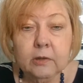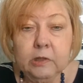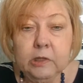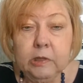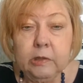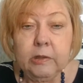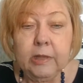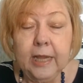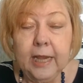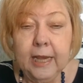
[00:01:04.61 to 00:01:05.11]

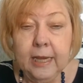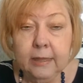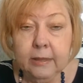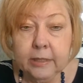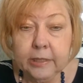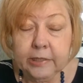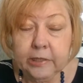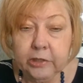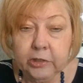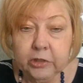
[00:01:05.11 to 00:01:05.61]
to the 8th
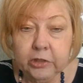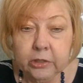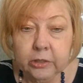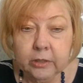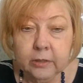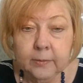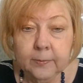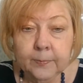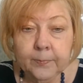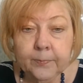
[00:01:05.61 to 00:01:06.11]

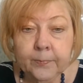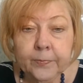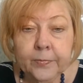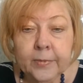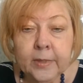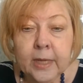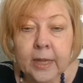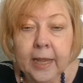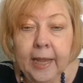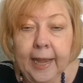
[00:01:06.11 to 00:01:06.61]
edition,
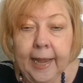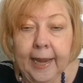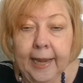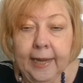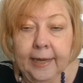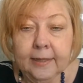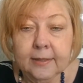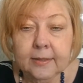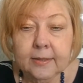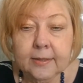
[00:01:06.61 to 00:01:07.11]

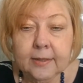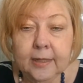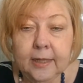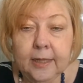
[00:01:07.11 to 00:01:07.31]
and